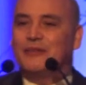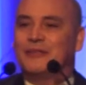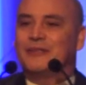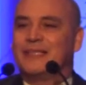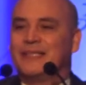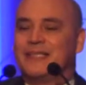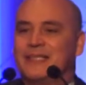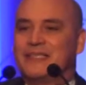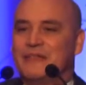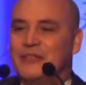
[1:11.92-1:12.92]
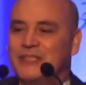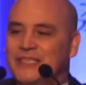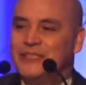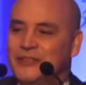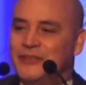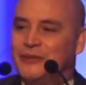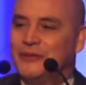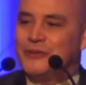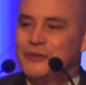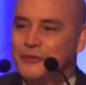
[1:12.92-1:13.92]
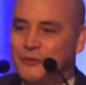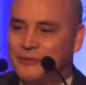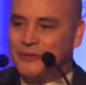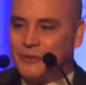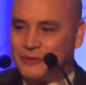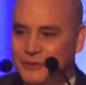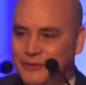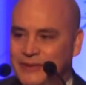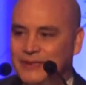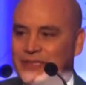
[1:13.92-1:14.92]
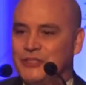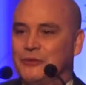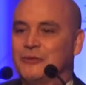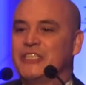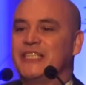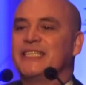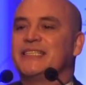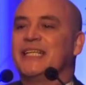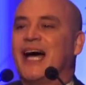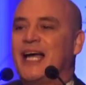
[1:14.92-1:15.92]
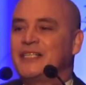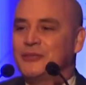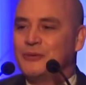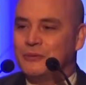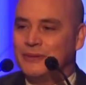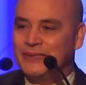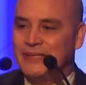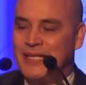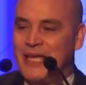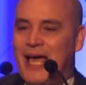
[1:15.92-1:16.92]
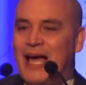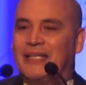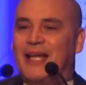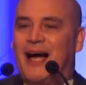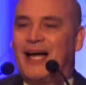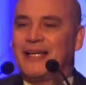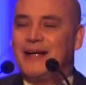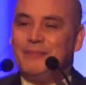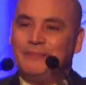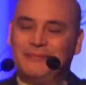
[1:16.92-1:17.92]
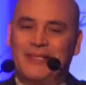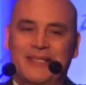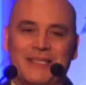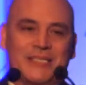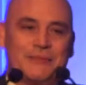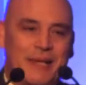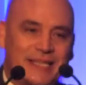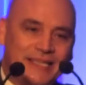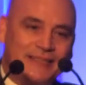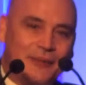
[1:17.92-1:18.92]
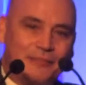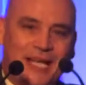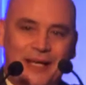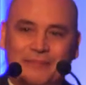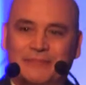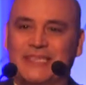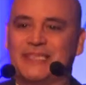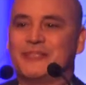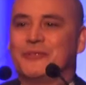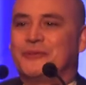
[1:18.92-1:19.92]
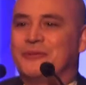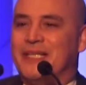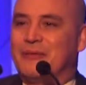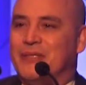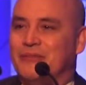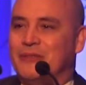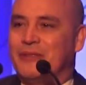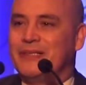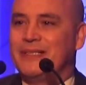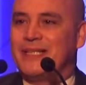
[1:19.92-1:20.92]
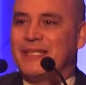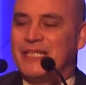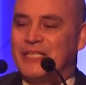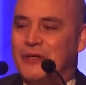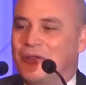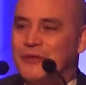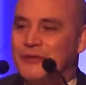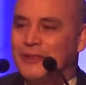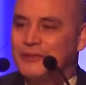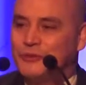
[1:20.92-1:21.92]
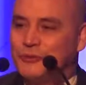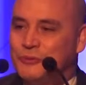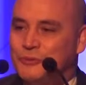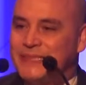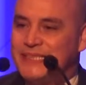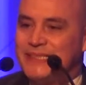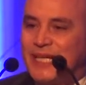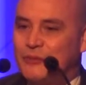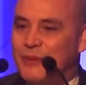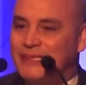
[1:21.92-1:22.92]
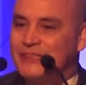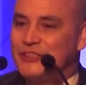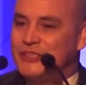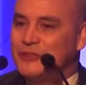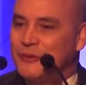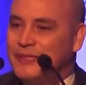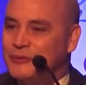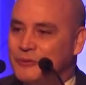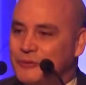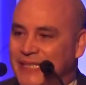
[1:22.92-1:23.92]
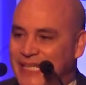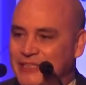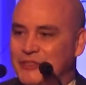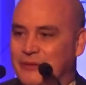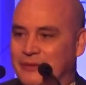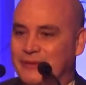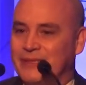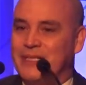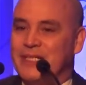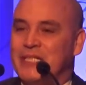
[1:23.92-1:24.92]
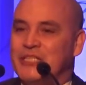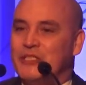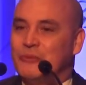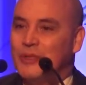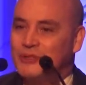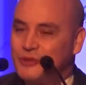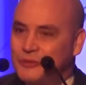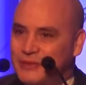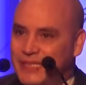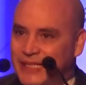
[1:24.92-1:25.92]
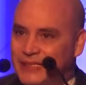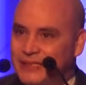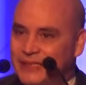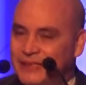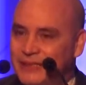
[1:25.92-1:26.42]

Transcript: a 17-year-old daughter, so she is in high school, and I am spending some time this year today with her in order to decide what she is going to do next year. She wants to take